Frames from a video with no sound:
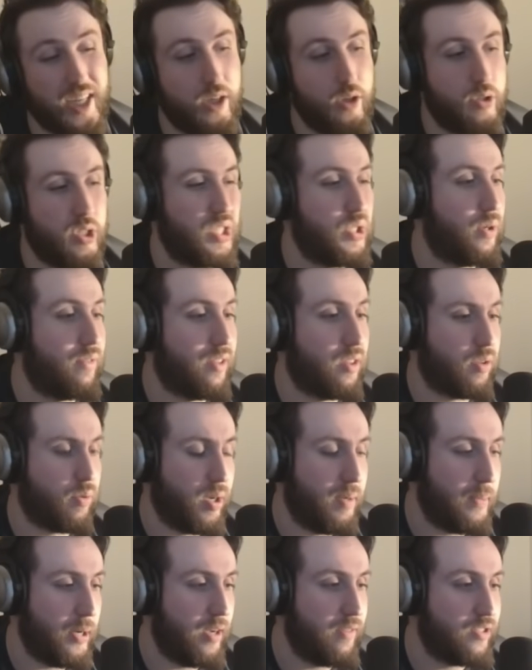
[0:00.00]
can use 2 of the
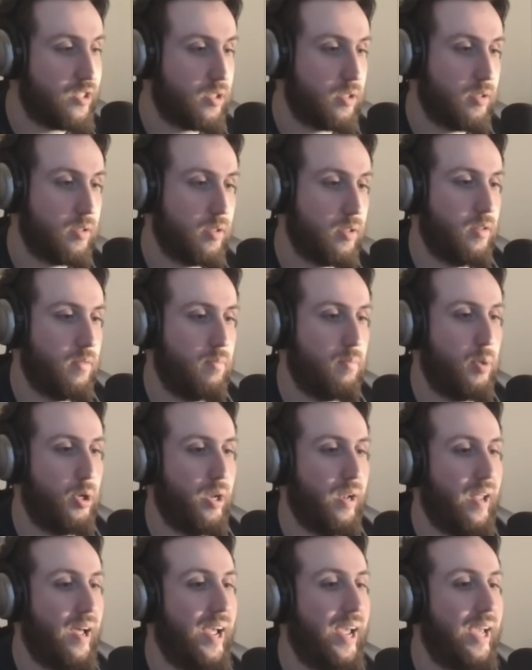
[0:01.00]
3 buffs,
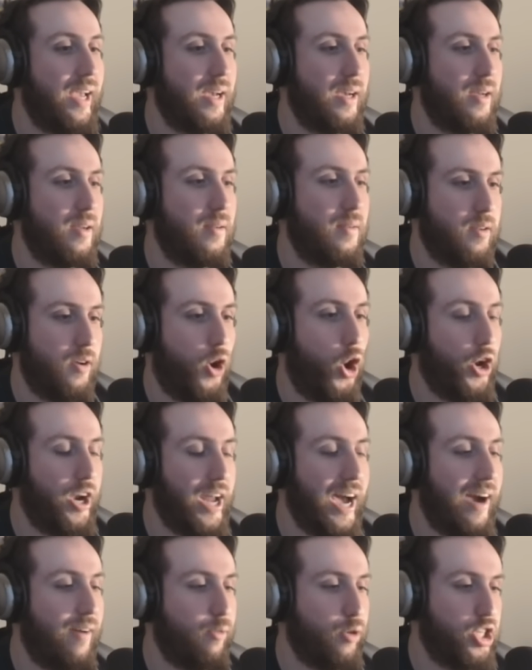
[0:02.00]
but, like, on
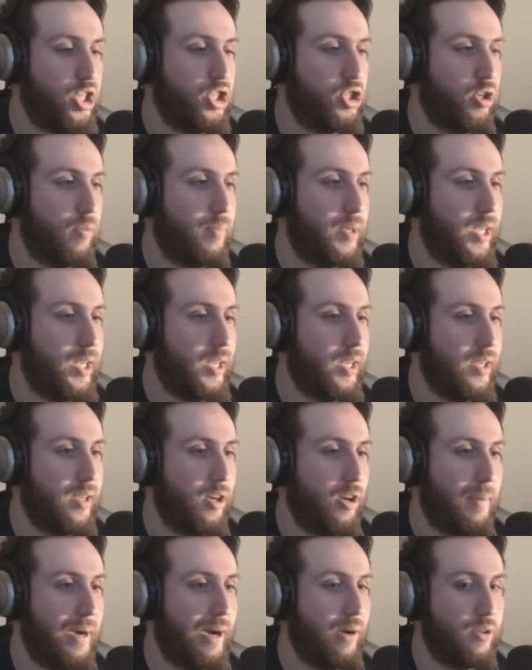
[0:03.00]
average, it should be
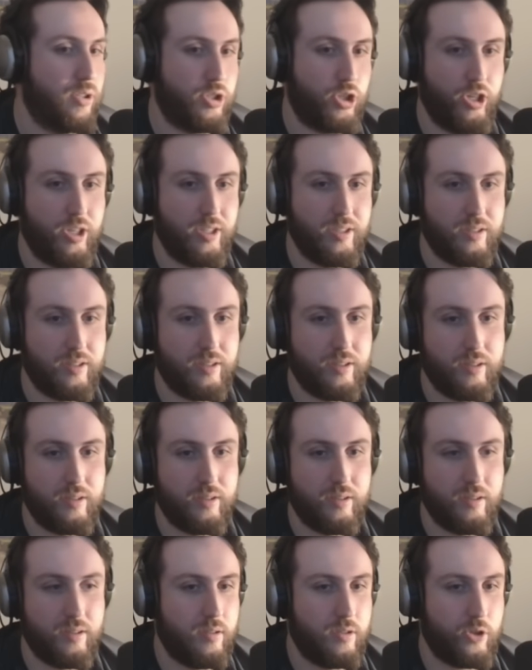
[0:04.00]
about as good as
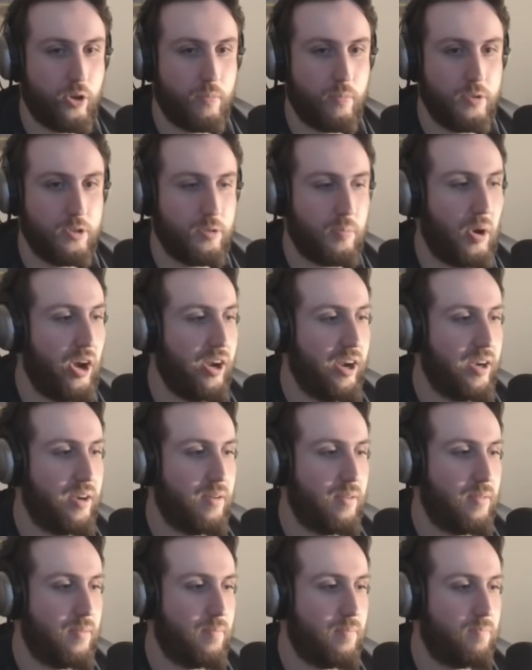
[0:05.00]
Serpent
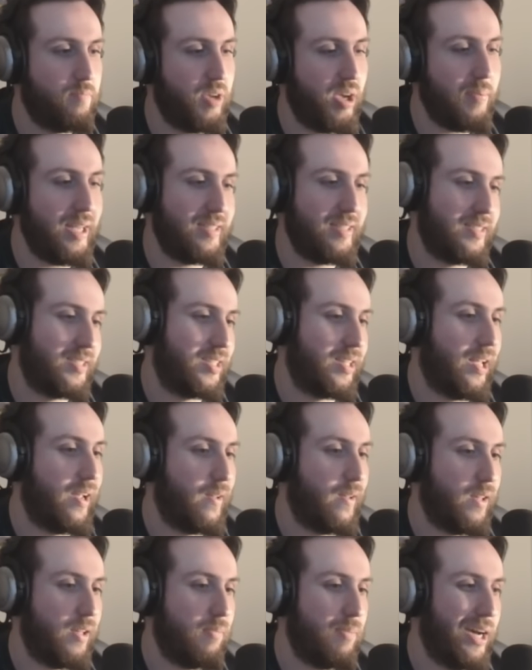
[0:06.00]
Spine. Maybe it's
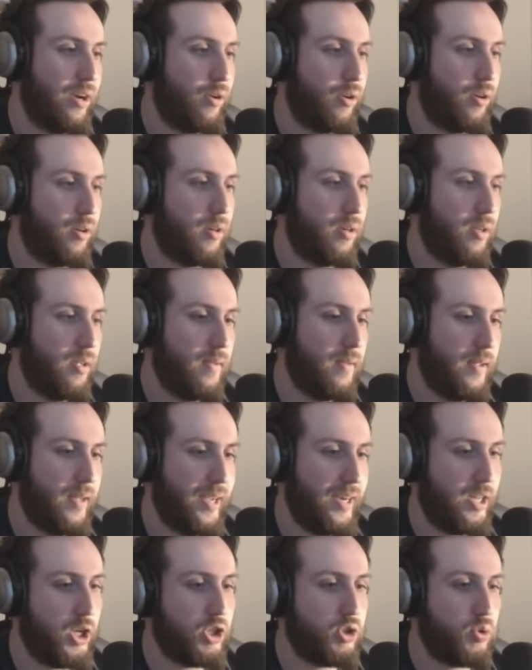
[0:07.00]
slightly better,
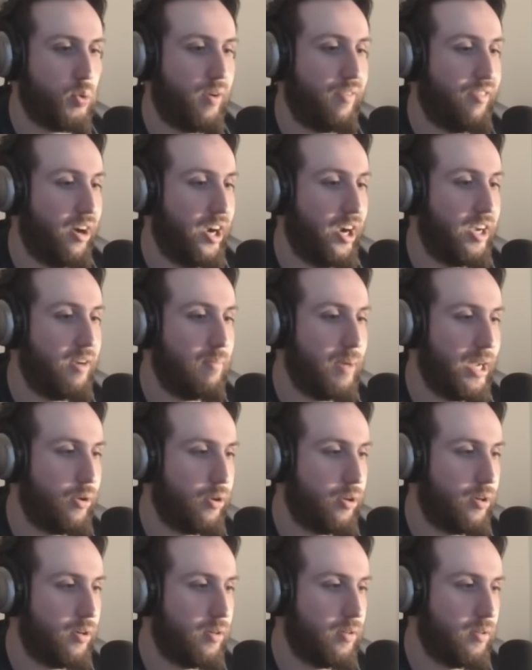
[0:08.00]
and it does refine
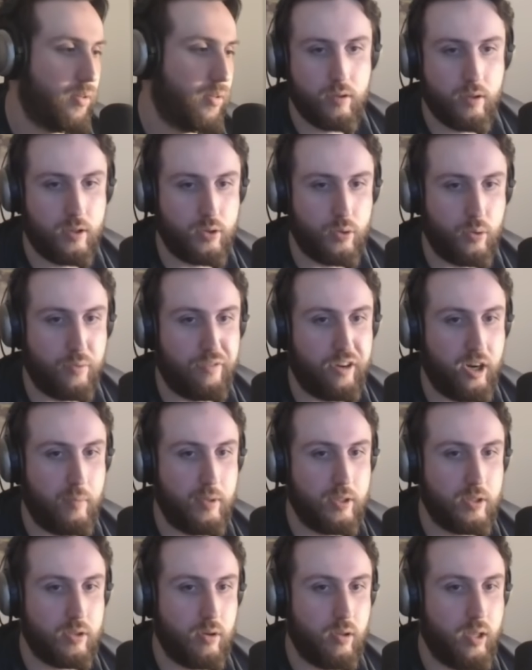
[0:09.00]
better, because the
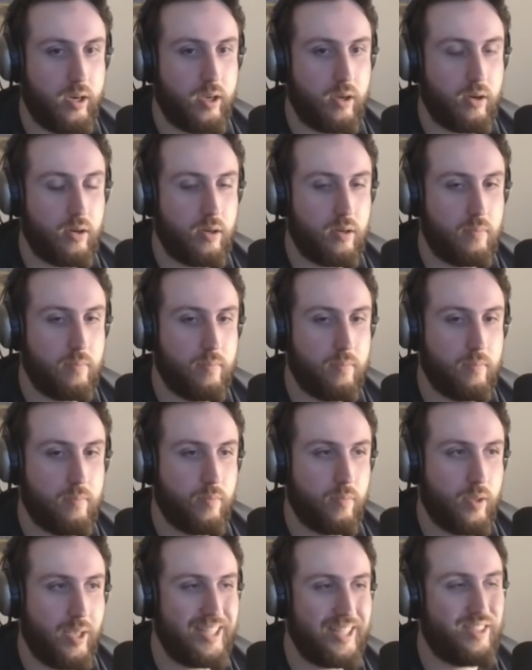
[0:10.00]
refinements are linear.
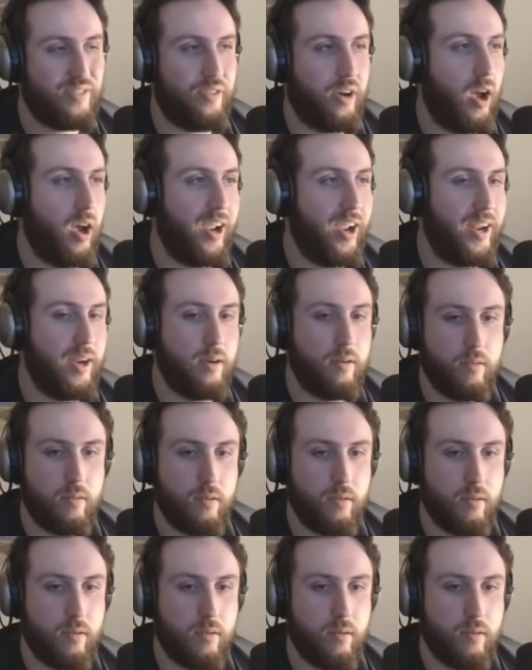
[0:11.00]
It's fine.